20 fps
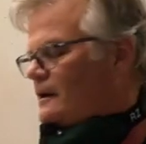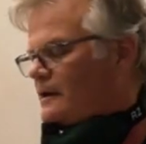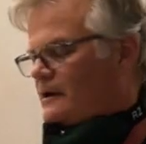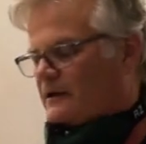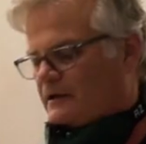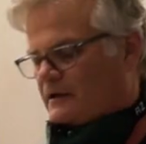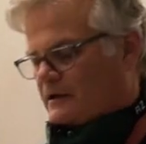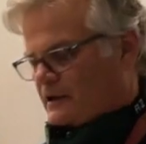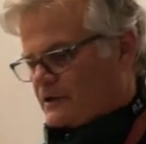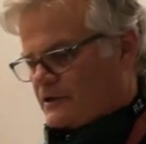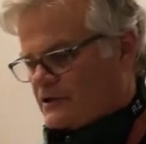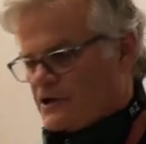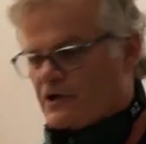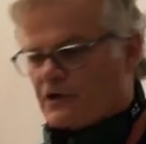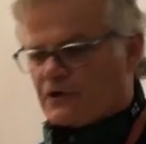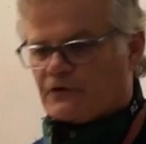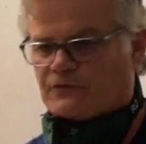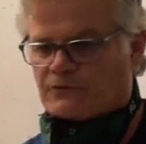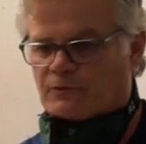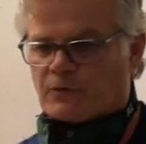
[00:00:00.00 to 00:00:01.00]
years
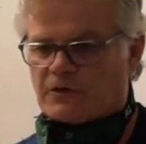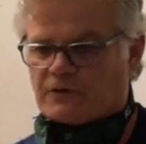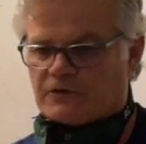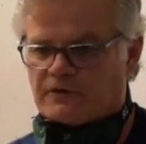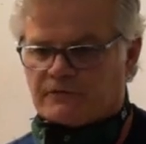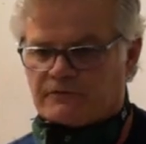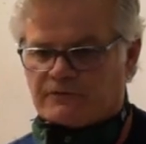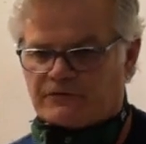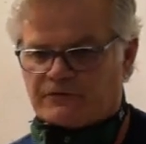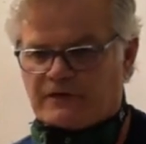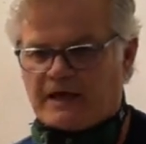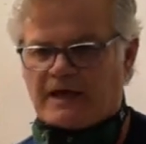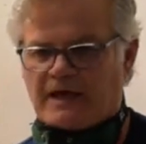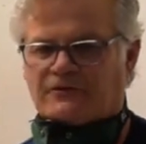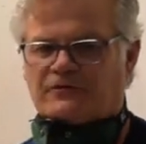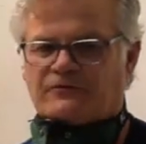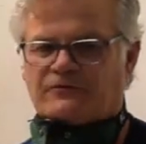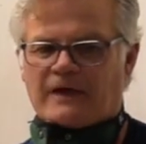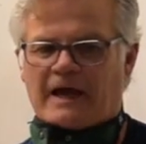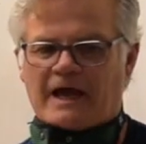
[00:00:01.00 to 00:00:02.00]
worth of
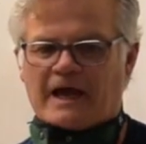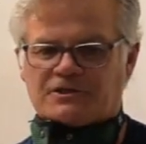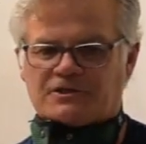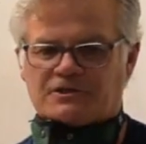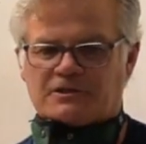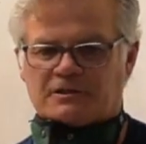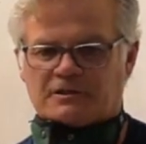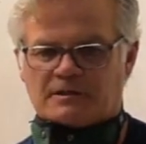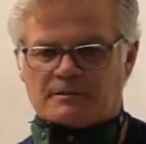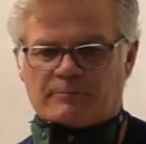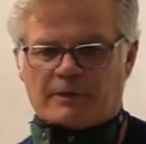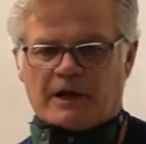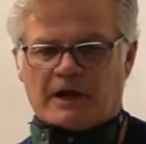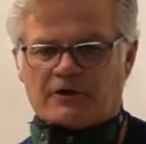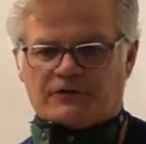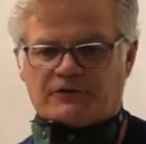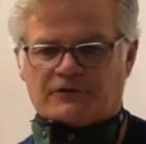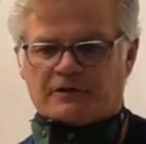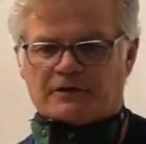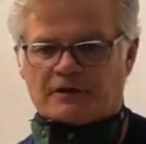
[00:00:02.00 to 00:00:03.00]
satisfaction compared
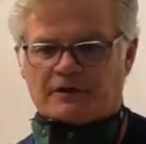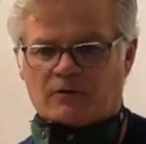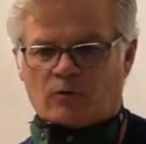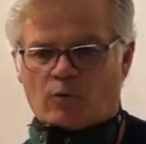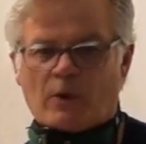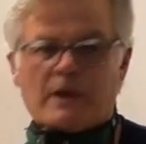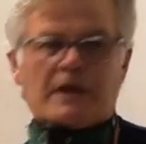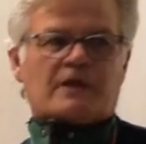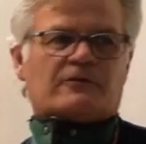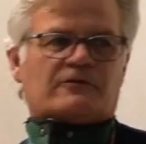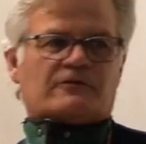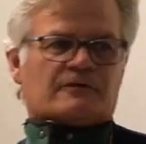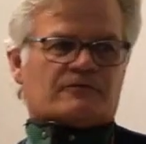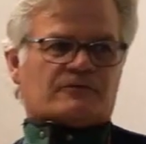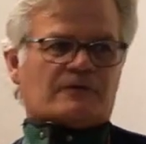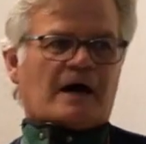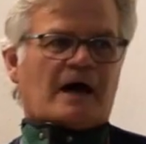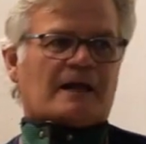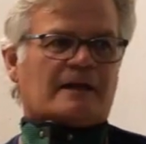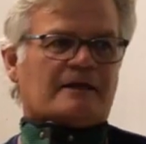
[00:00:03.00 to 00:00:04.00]
to weeks, if
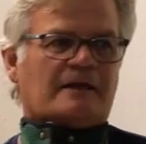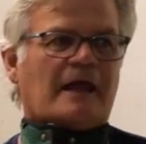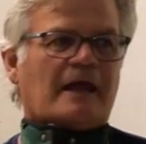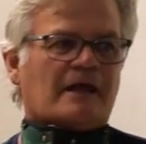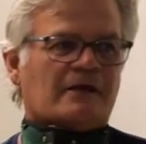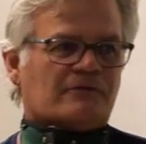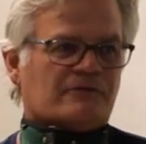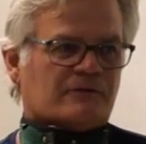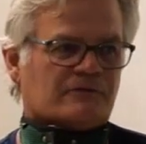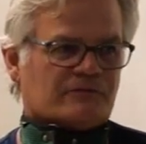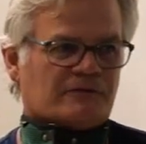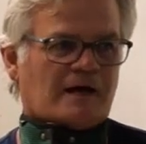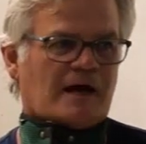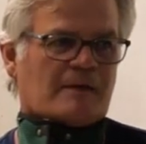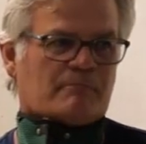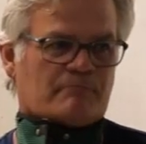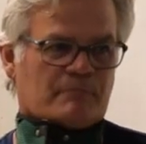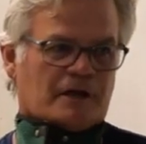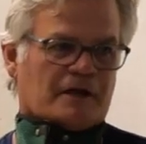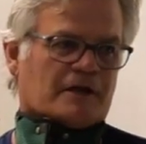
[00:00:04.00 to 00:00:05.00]
not days, if not
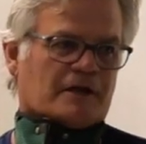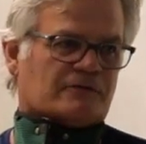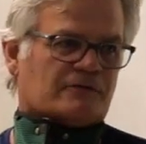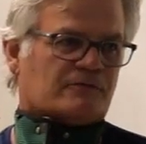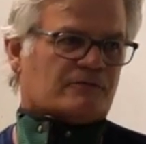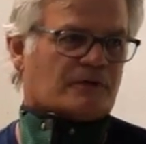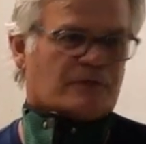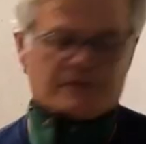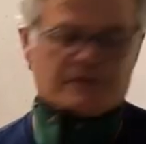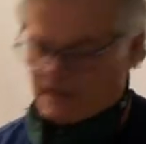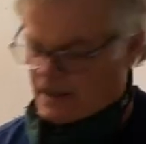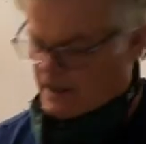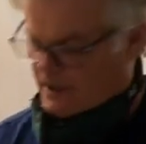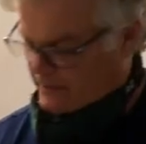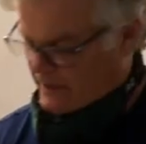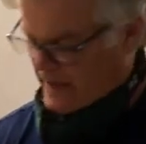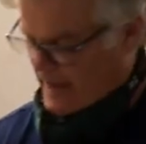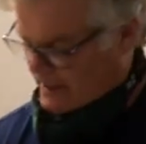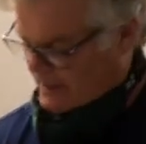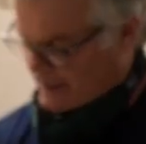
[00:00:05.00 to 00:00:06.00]
minutes, with
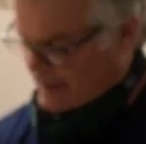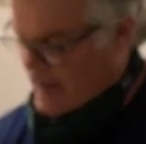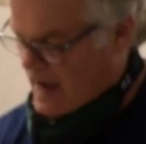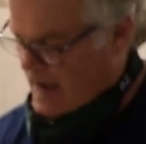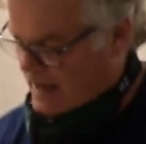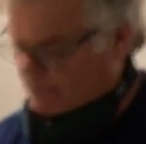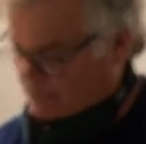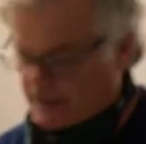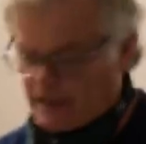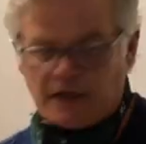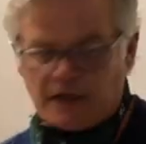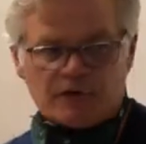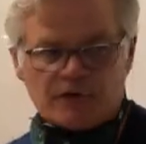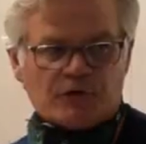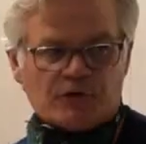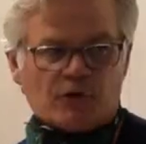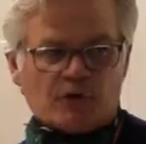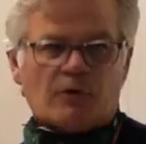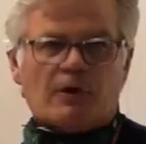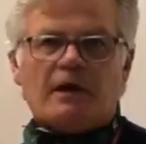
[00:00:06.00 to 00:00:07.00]
that knot bleeding through.
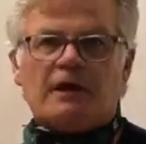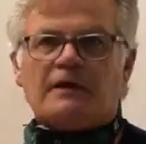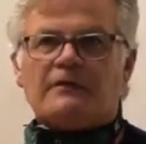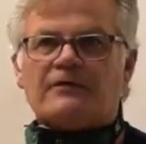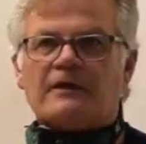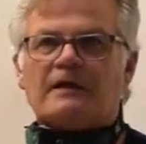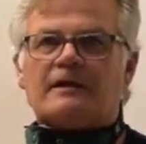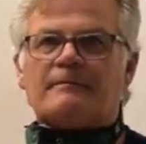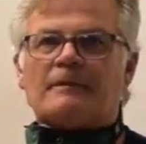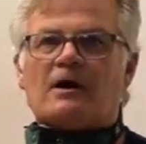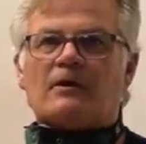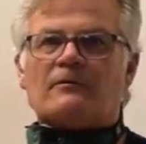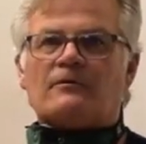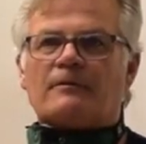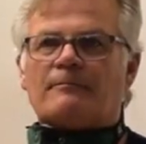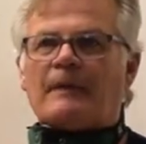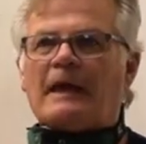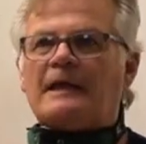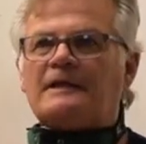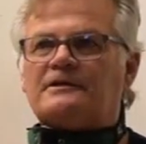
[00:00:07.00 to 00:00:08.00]
Think about the
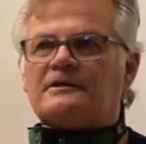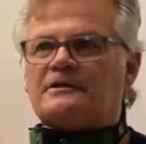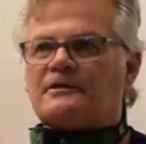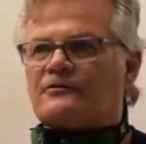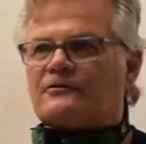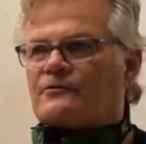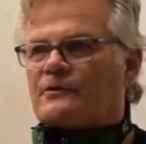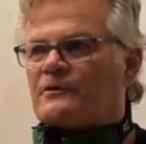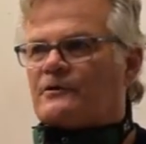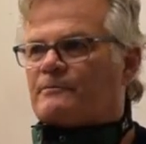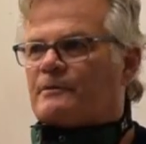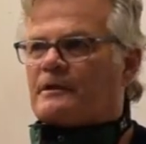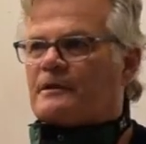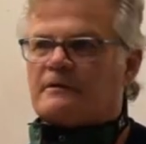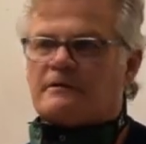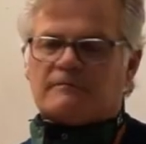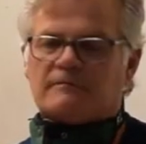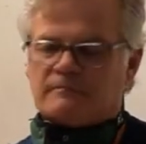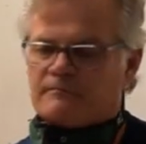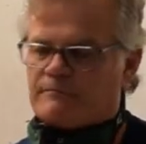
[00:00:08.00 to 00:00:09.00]
paint industry's been in
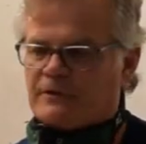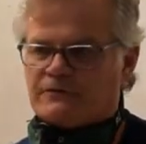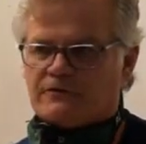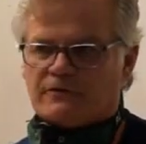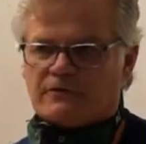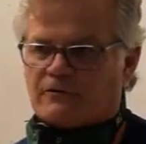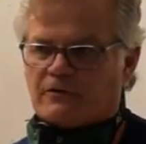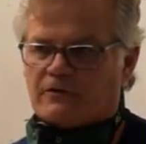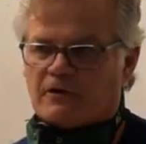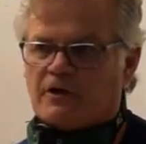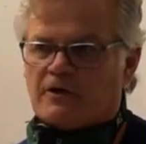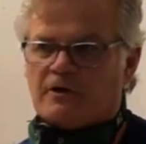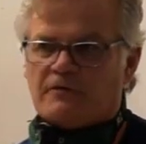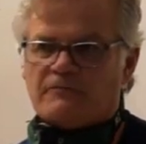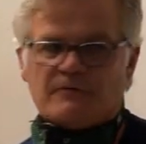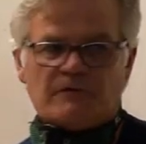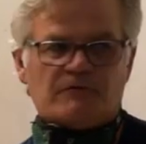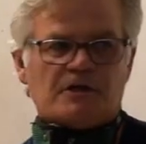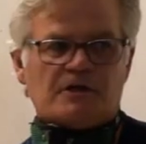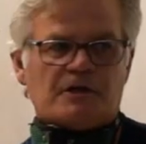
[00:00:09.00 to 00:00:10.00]
business for 150
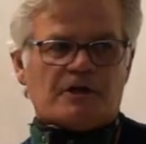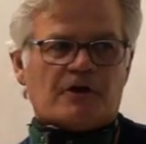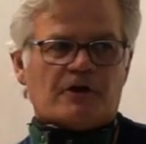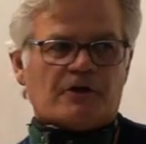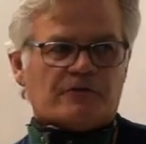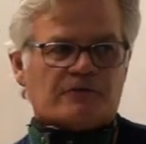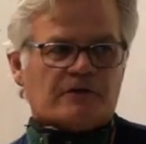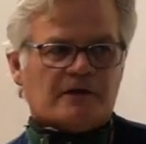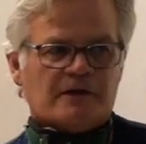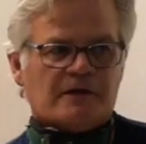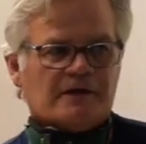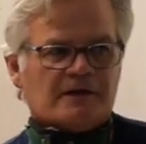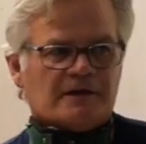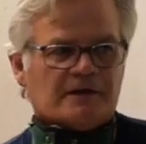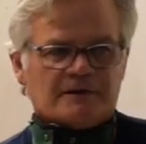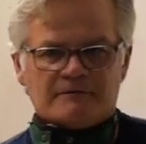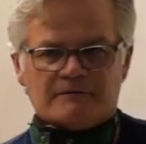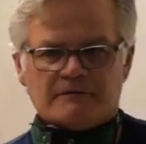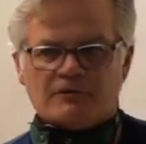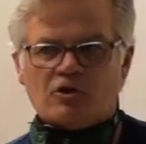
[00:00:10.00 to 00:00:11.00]
years.
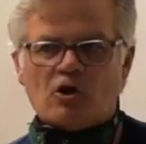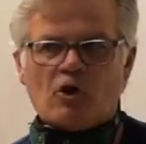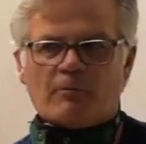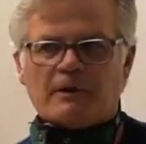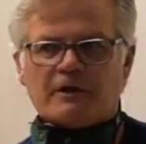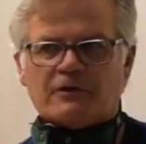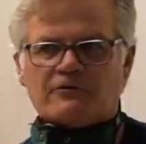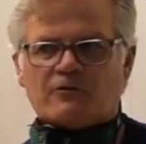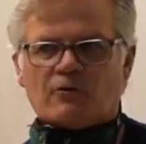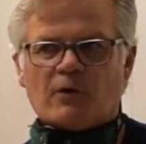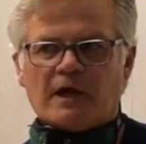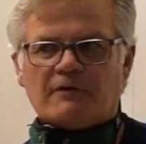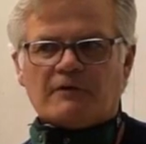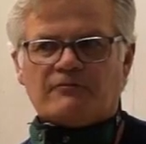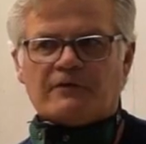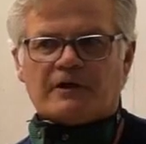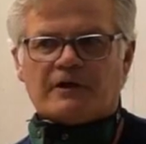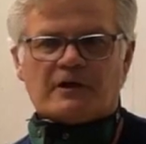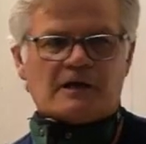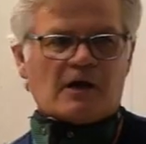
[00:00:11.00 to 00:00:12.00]
Nobody's quite figured
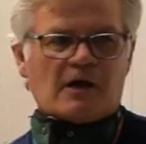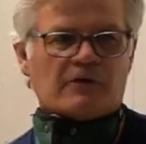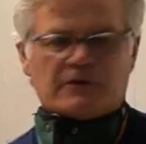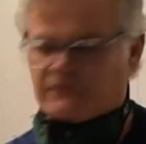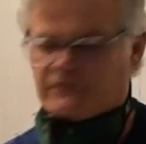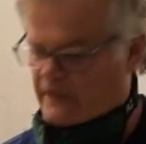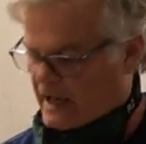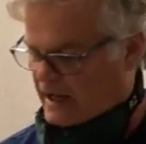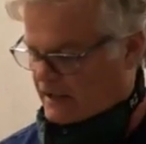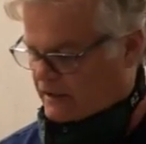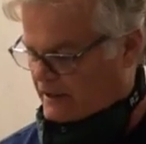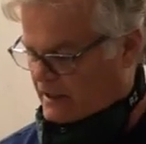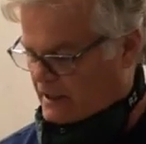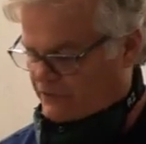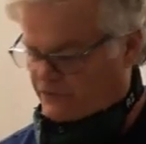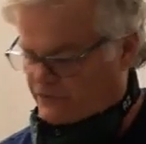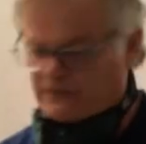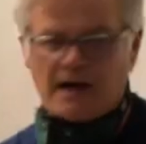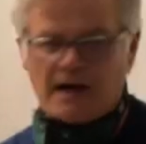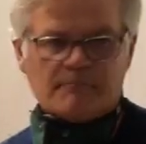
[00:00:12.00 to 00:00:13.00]
out exactly how to
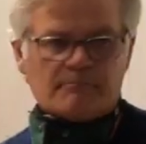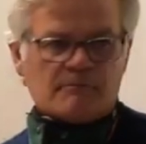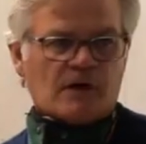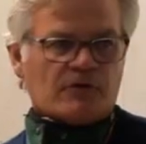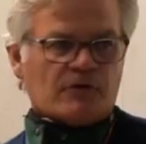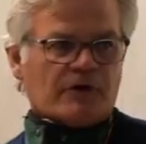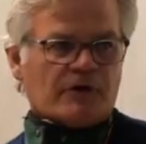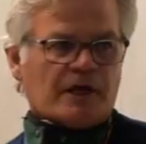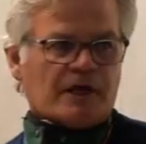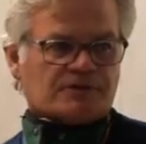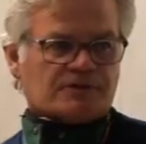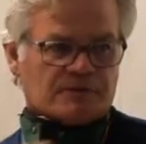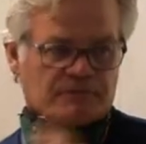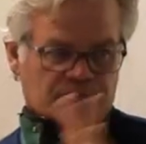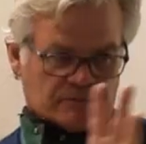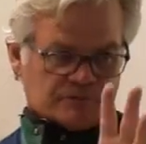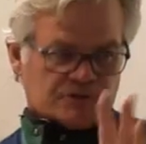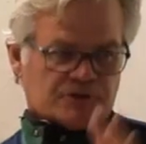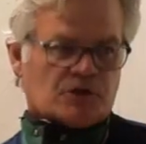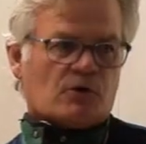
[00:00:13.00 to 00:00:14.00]
stop Mother Nature from
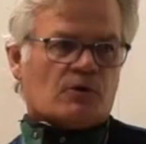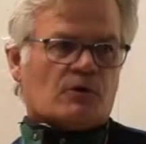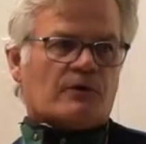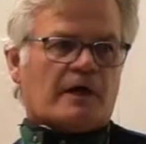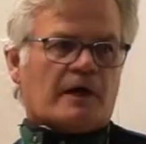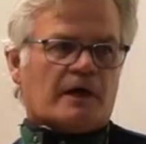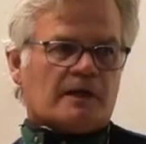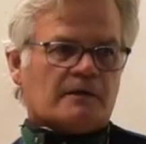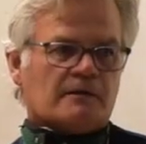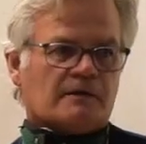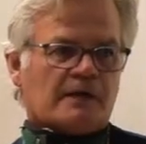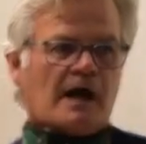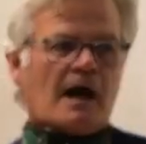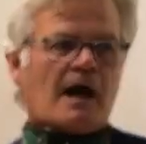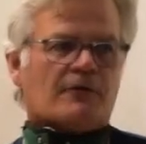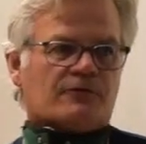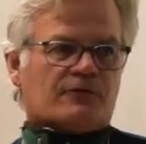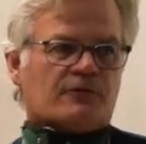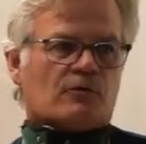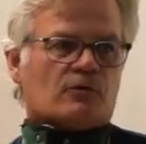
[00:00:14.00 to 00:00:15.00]
showing that knot through.